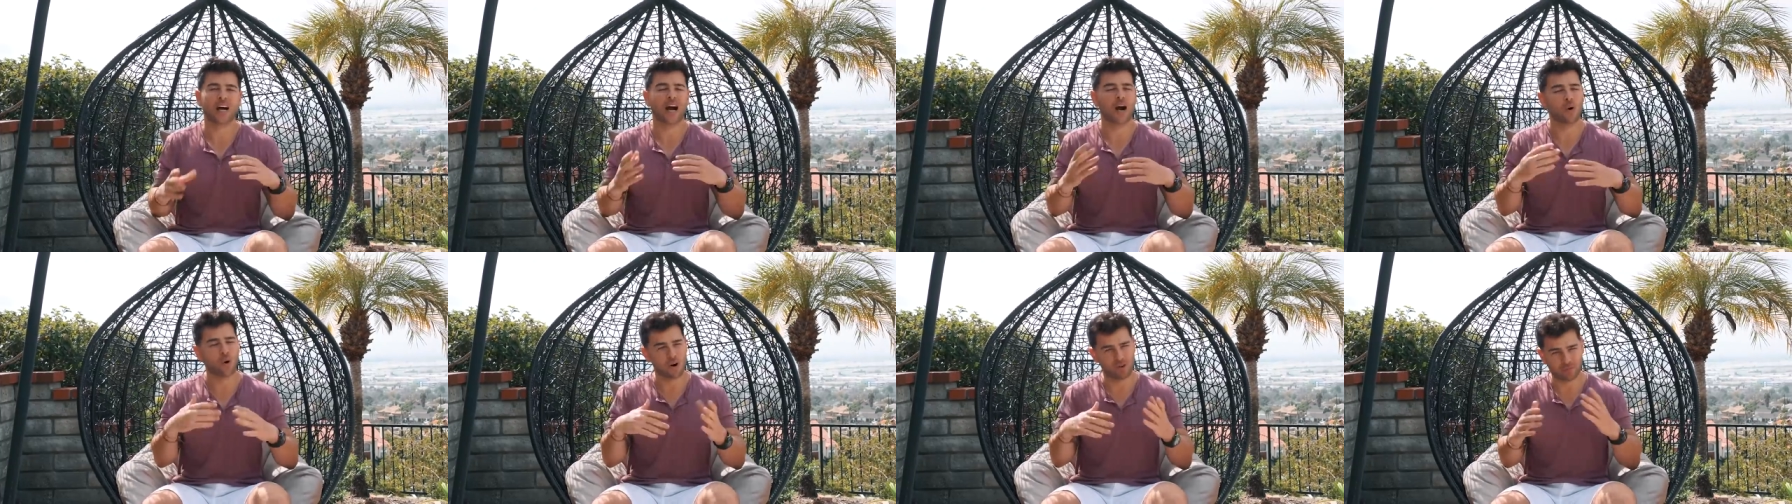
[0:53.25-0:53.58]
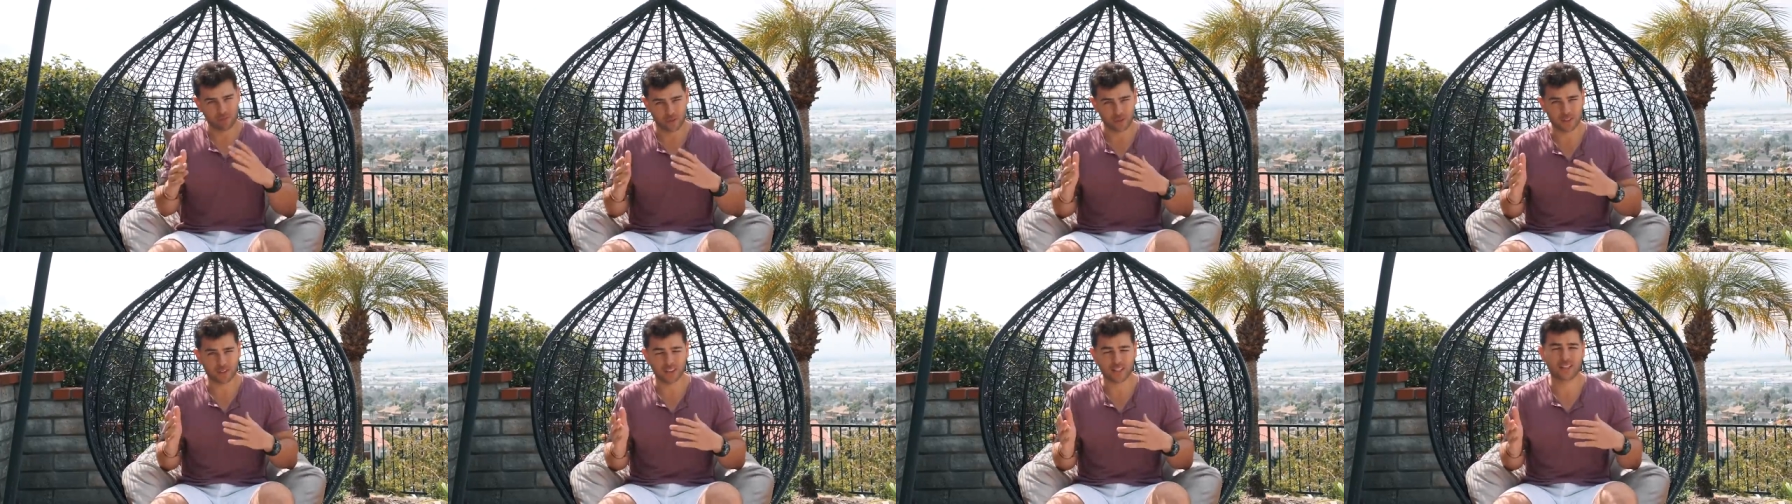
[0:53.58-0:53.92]

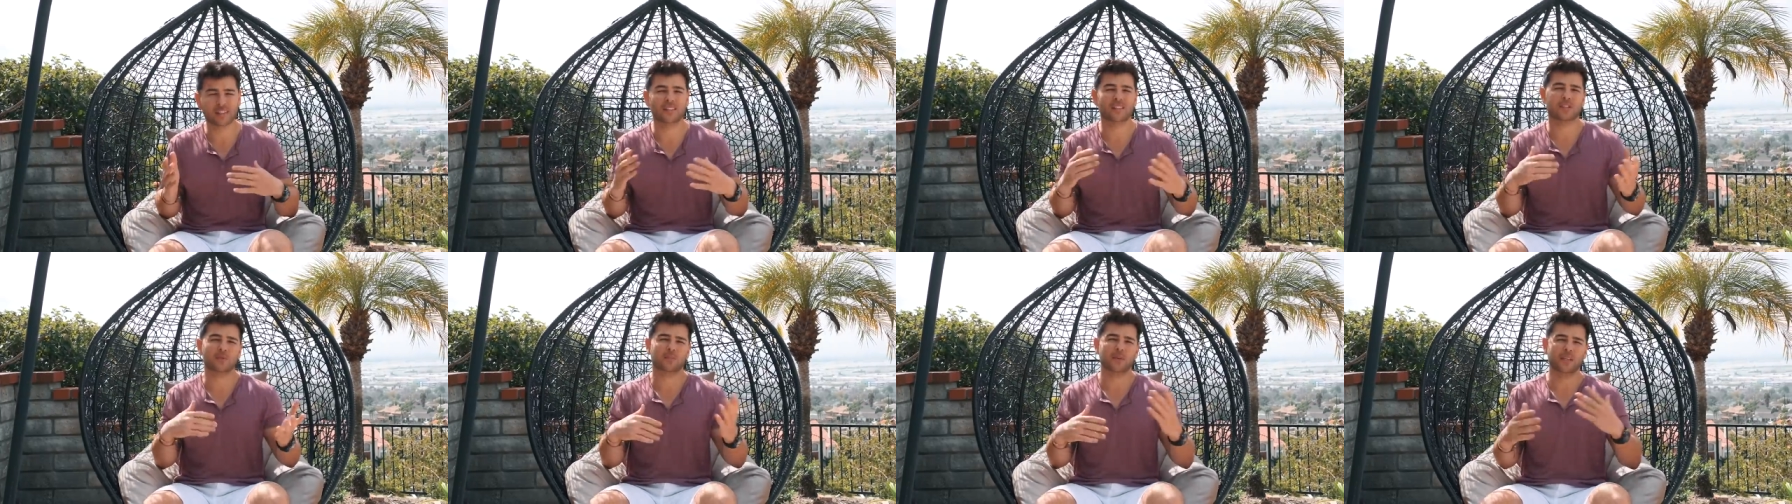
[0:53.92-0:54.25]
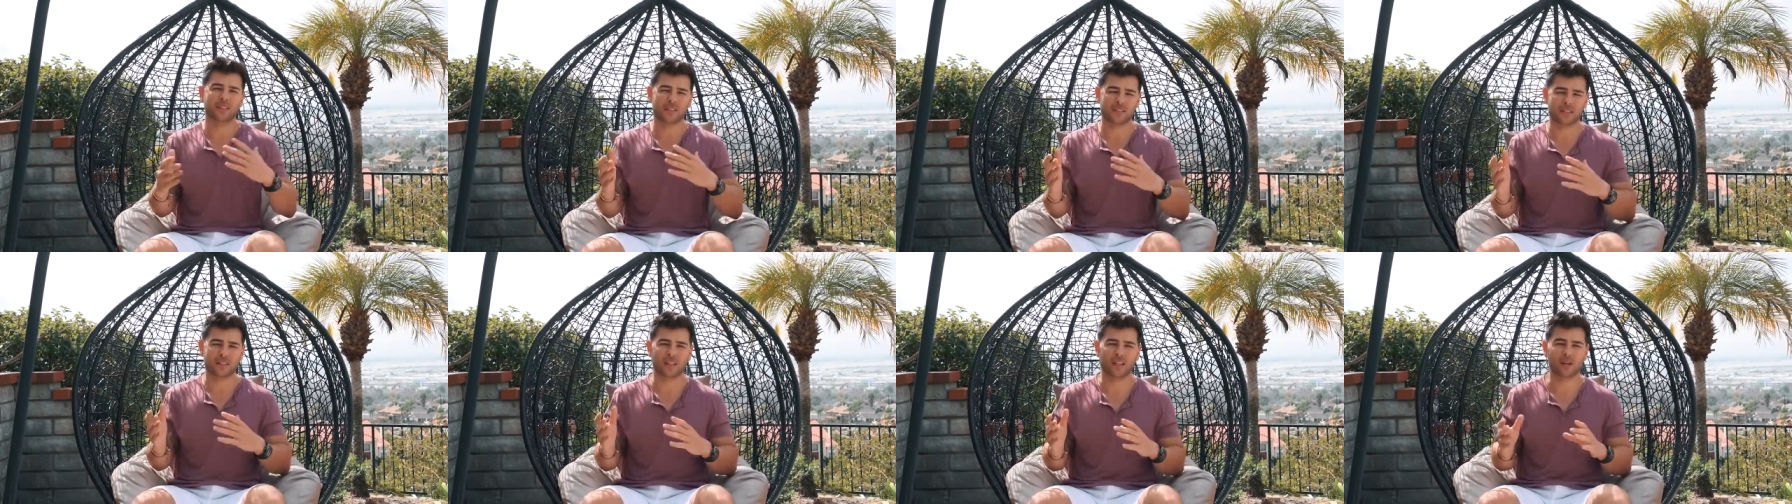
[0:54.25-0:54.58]
However, let this be a
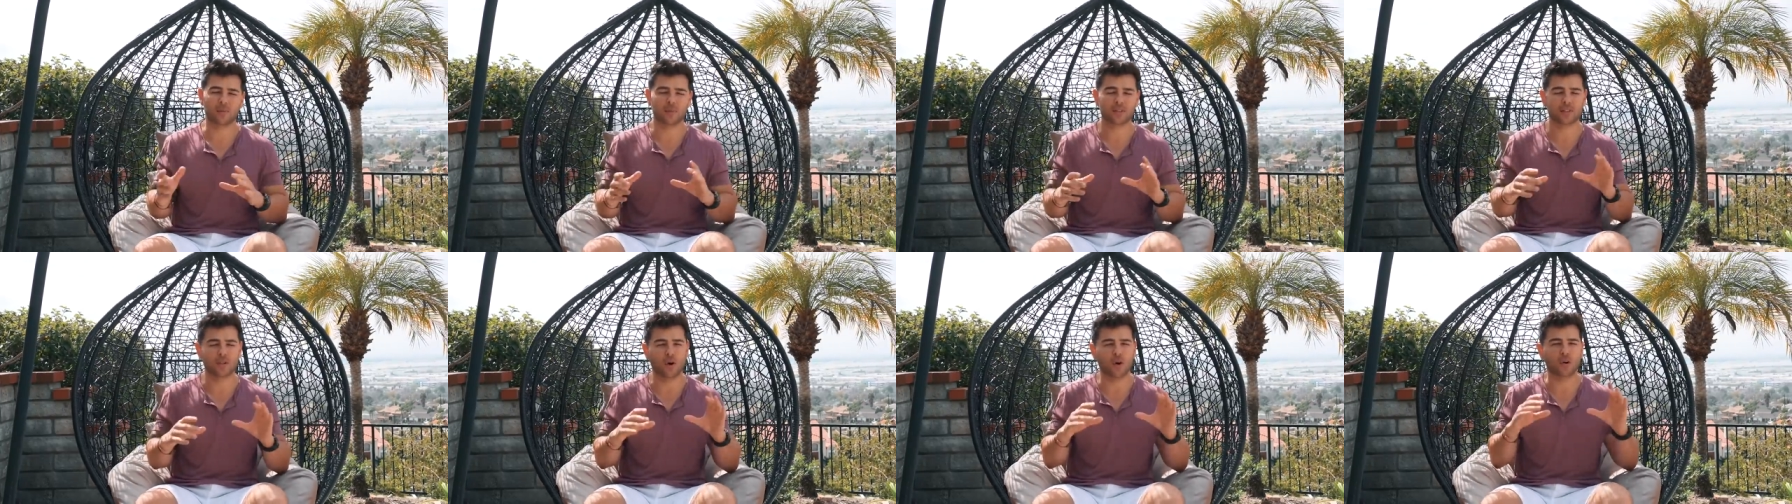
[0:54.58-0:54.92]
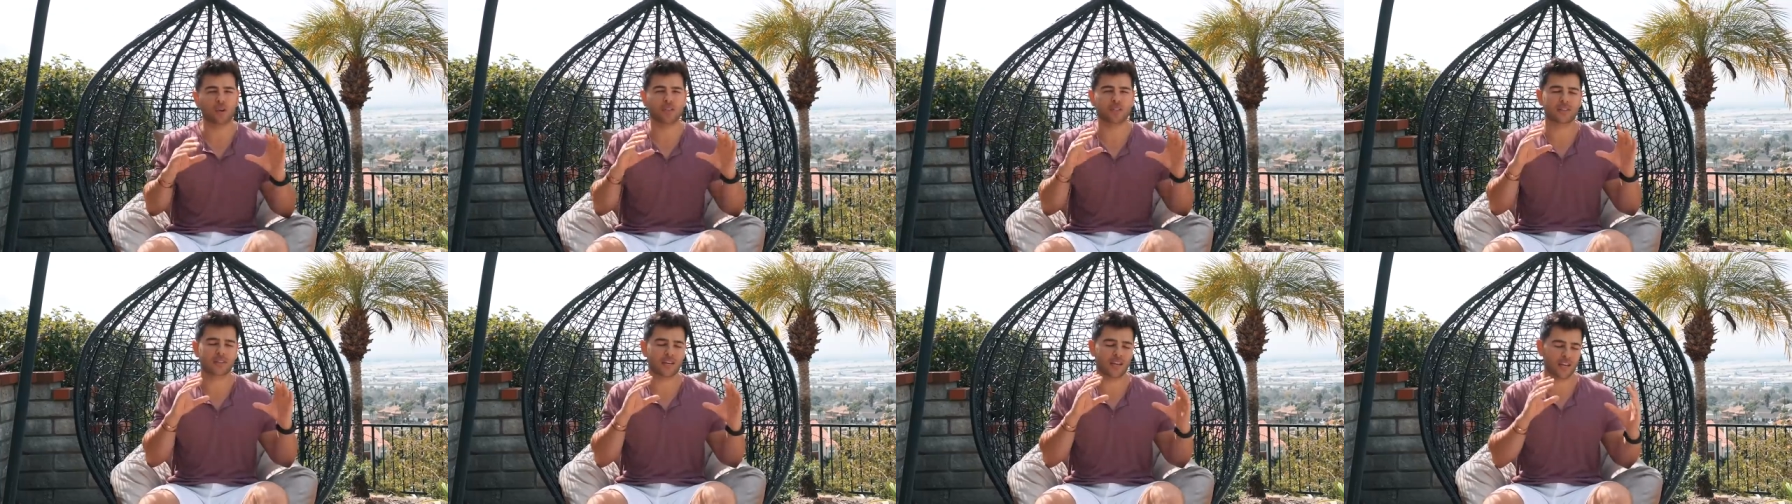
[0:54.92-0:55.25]
disclaimer to
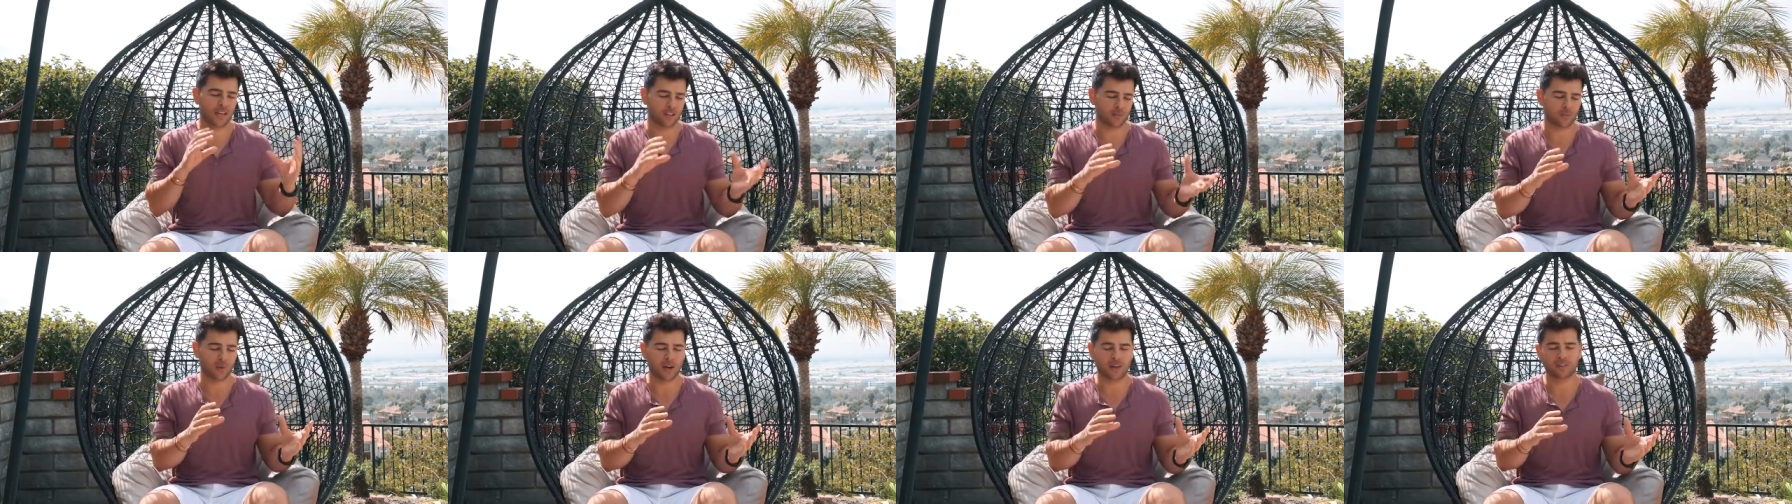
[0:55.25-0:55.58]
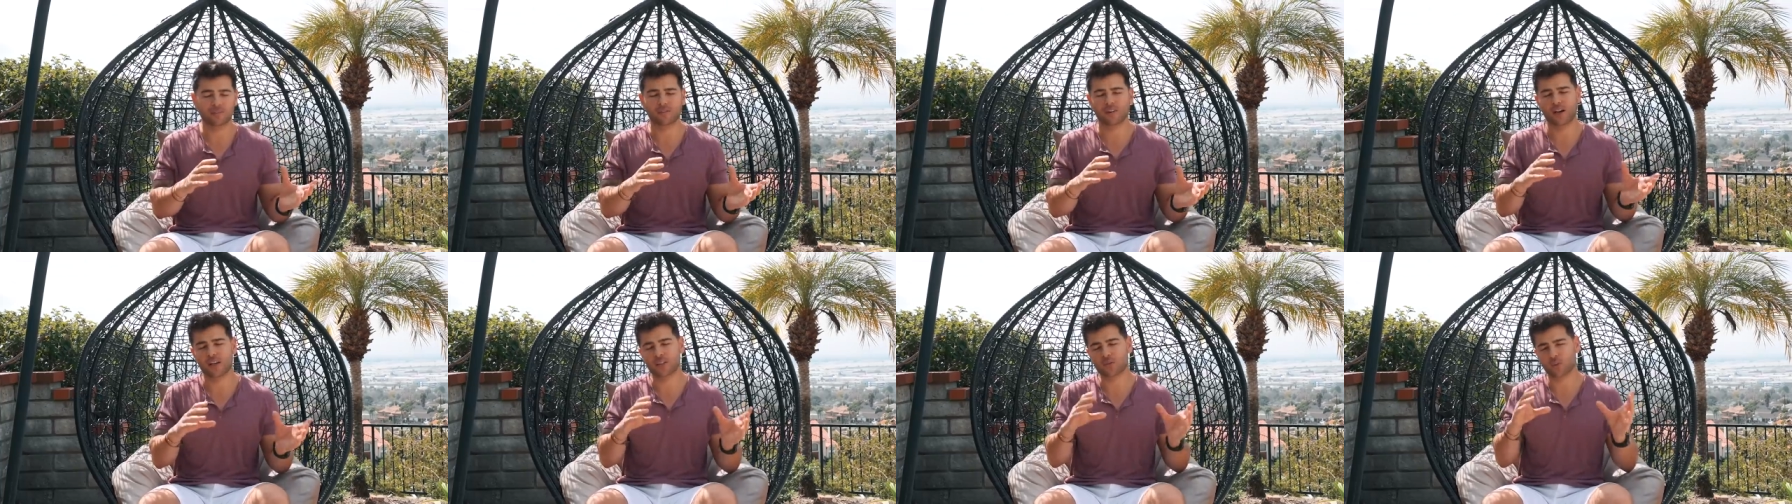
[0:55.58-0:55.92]
only take my
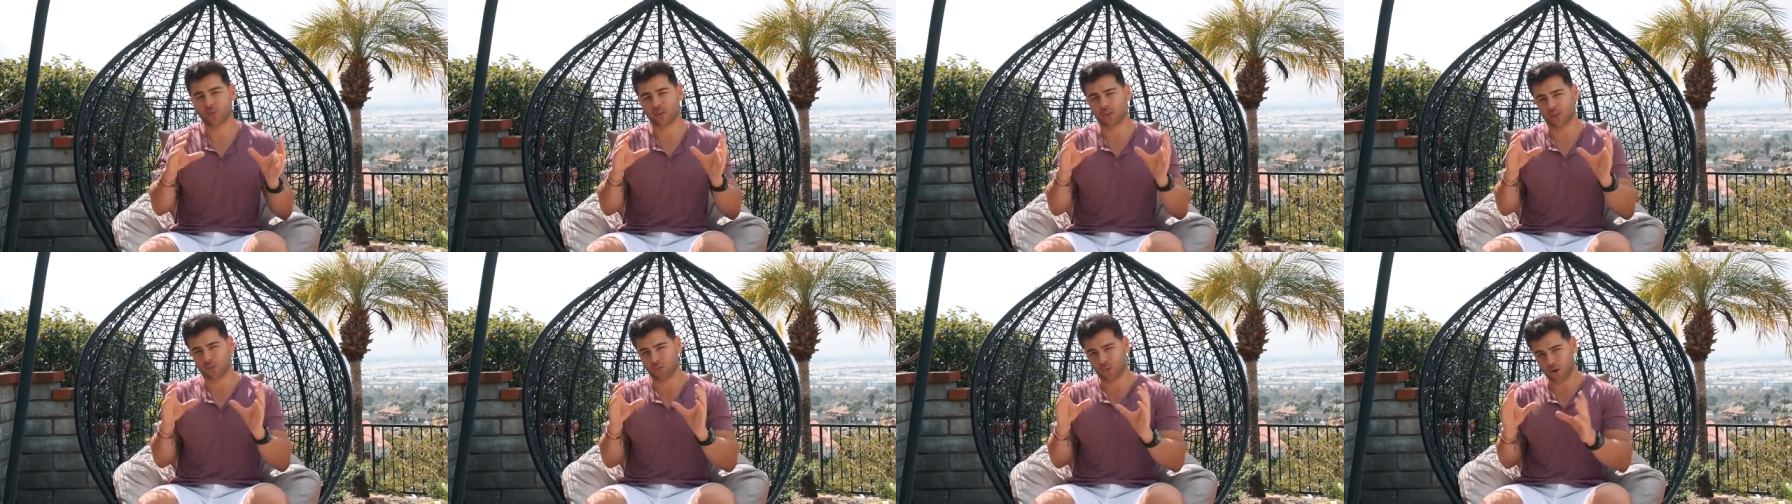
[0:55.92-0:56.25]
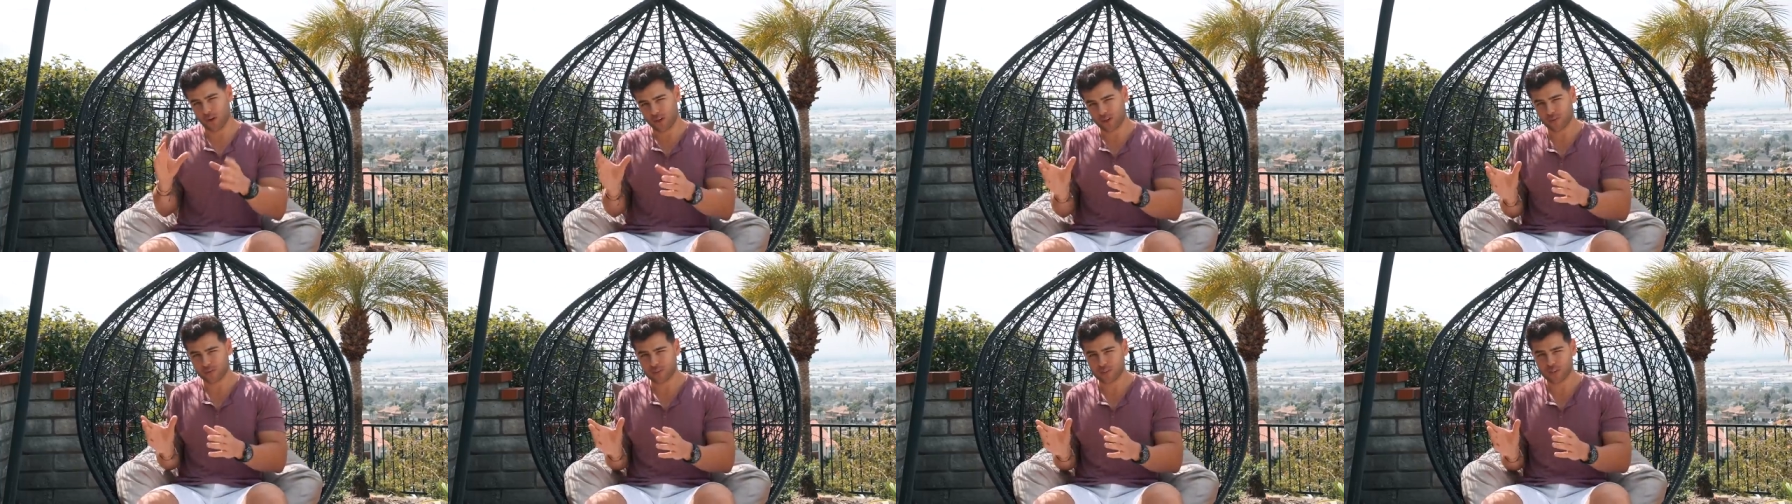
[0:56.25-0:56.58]
advice with a
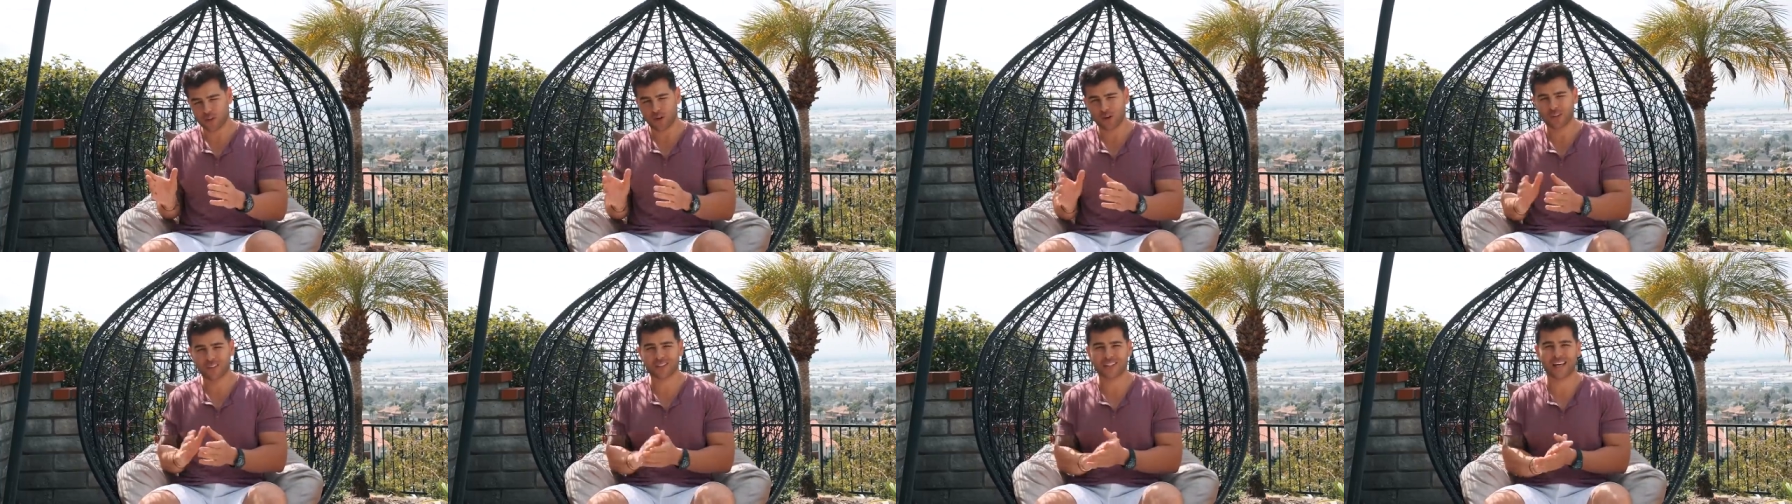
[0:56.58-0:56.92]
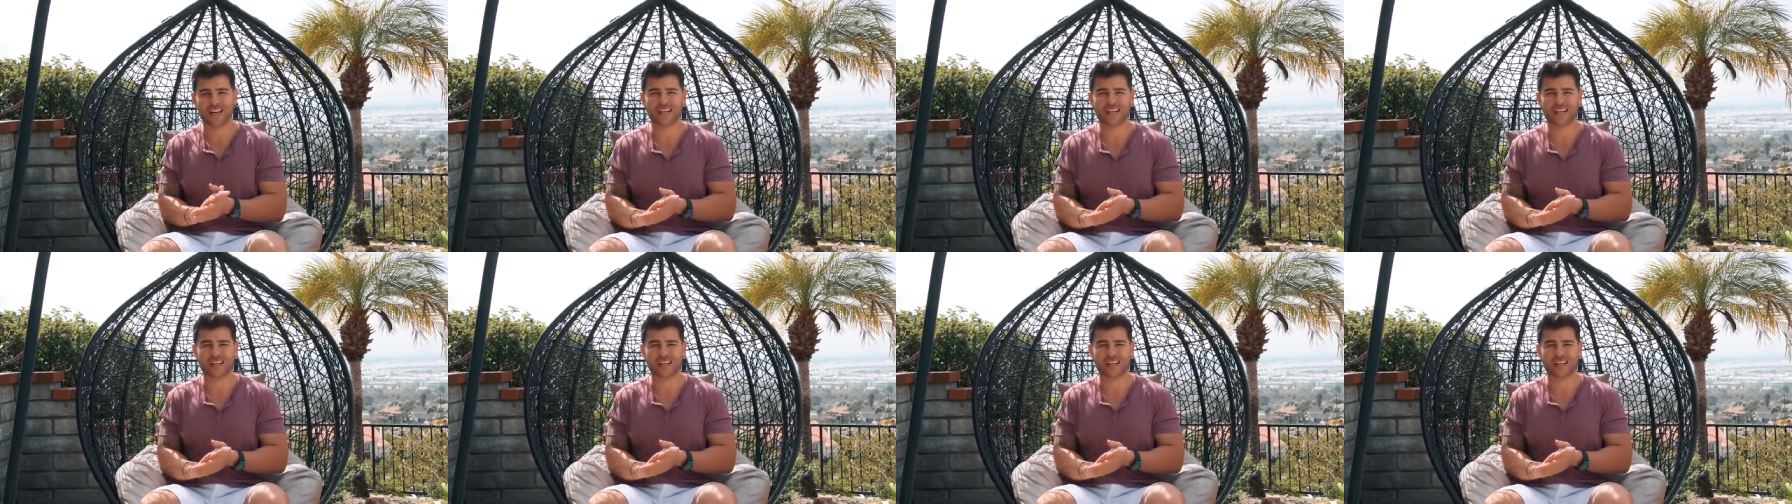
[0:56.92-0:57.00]
grain of salt,